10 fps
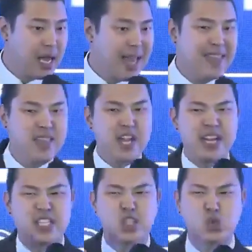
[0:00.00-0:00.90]
And then they're
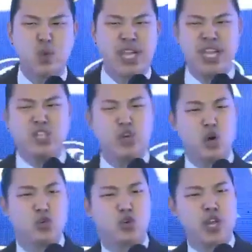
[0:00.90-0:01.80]
going to squeeze
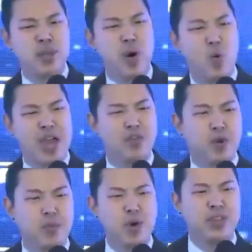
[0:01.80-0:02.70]
your dream away
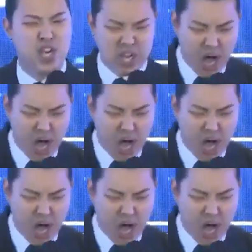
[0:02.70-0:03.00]
from you, and they're going